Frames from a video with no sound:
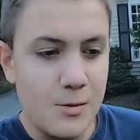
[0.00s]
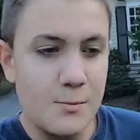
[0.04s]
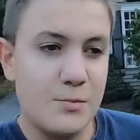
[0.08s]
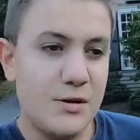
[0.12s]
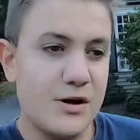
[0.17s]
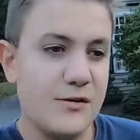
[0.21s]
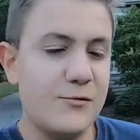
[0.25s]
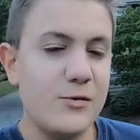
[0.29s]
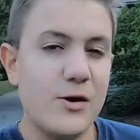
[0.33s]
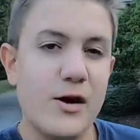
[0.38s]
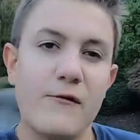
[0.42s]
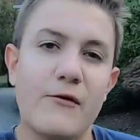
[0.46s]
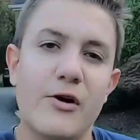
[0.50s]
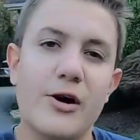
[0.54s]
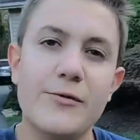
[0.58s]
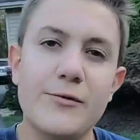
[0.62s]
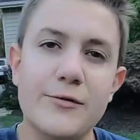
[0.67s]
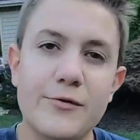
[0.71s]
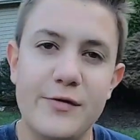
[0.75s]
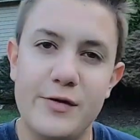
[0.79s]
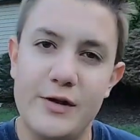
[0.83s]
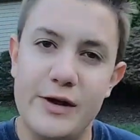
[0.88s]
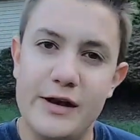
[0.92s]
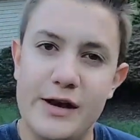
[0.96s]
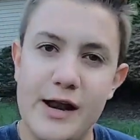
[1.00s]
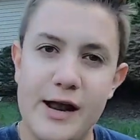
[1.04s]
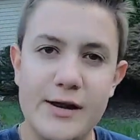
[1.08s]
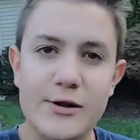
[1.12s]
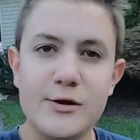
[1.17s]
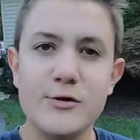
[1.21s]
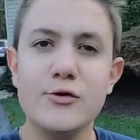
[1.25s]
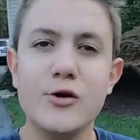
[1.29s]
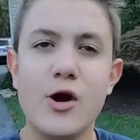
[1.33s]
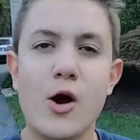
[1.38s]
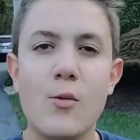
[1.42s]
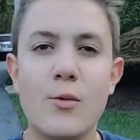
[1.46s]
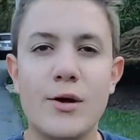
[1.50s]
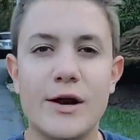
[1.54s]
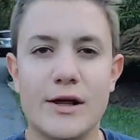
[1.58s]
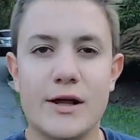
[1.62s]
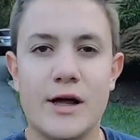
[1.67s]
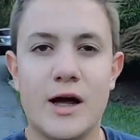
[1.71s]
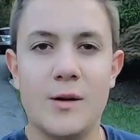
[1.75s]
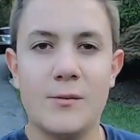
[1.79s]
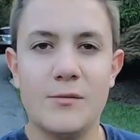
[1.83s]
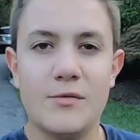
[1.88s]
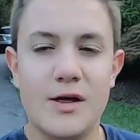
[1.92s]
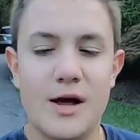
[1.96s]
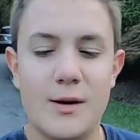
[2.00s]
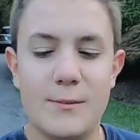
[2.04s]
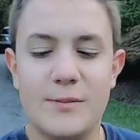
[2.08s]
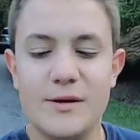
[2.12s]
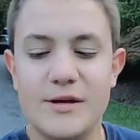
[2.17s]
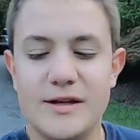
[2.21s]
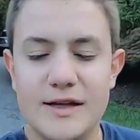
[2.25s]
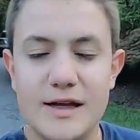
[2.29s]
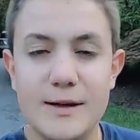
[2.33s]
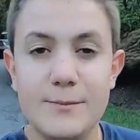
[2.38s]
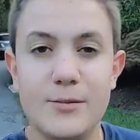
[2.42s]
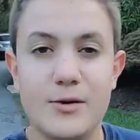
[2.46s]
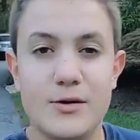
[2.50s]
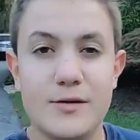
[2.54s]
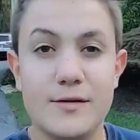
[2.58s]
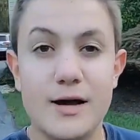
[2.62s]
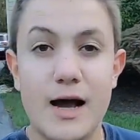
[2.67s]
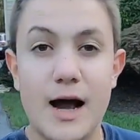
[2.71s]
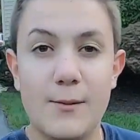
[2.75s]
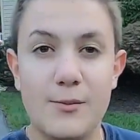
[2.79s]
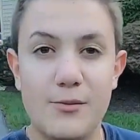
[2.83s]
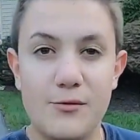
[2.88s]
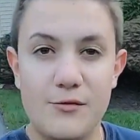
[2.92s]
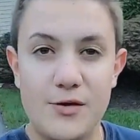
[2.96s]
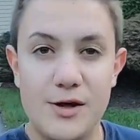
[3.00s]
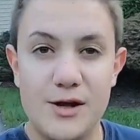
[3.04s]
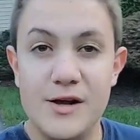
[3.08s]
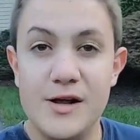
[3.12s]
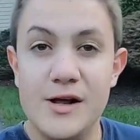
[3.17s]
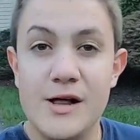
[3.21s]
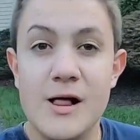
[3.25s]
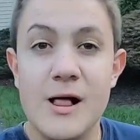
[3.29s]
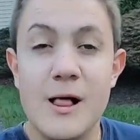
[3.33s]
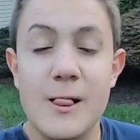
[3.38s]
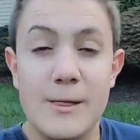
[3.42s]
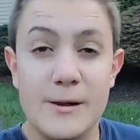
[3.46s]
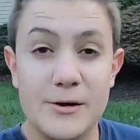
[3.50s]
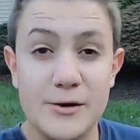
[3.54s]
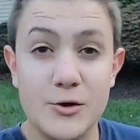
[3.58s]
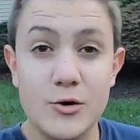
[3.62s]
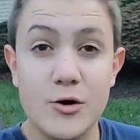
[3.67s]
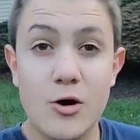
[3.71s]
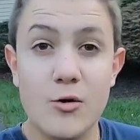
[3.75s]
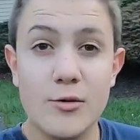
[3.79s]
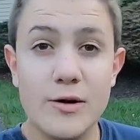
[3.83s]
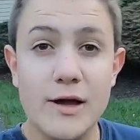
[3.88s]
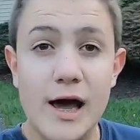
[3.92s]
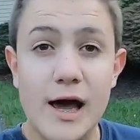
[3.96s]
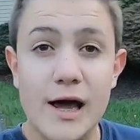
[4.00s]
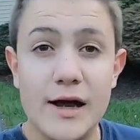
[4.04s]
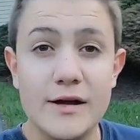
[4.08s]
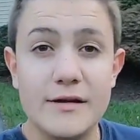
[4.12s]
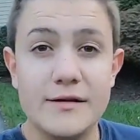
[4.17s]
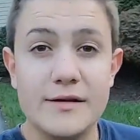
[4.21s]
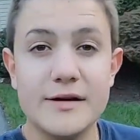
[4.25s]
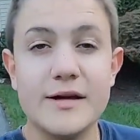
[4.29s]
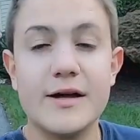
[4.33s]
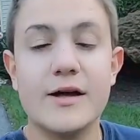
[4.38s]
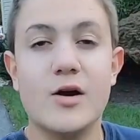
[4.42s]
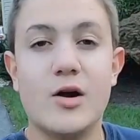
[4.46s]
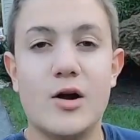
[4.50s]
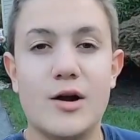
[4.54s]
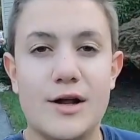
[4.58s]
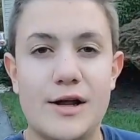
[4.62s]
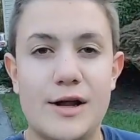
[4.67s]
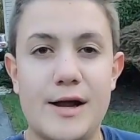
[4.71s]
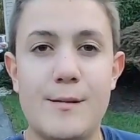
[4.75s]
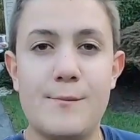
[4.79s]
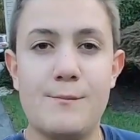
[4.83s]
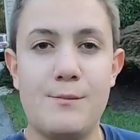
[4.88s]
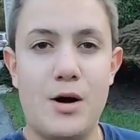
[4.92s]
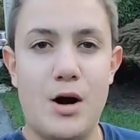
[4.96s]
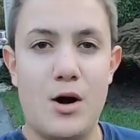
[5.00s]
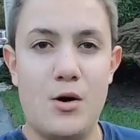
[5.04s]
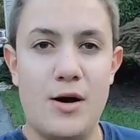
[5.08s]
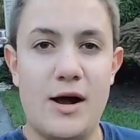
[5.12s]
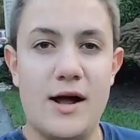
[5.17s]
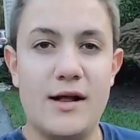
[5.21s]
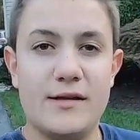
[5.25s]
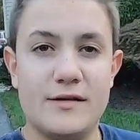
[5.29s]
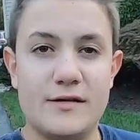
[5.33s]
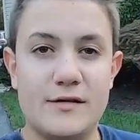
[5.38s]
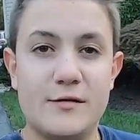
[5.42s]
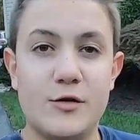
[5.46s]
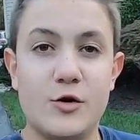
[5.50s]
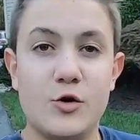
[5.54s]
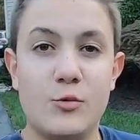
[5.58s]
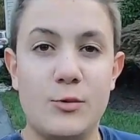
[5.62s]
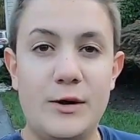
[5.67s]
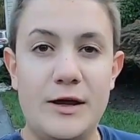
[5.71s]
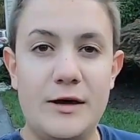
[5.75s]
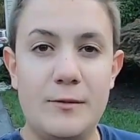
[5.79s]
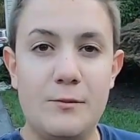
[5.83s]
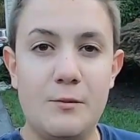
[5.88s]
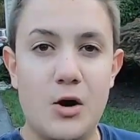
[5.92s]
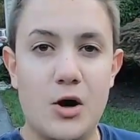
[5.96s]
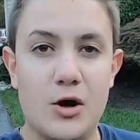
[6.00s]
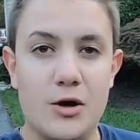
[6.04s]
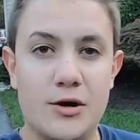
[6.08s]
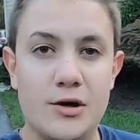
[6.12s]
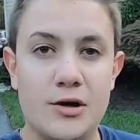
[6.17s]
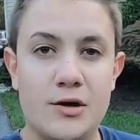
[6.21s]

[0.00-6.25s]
But if you have other seed and you know when it comes up and keep on top of it, then you're okay to get on it and mow at the 2 week mark.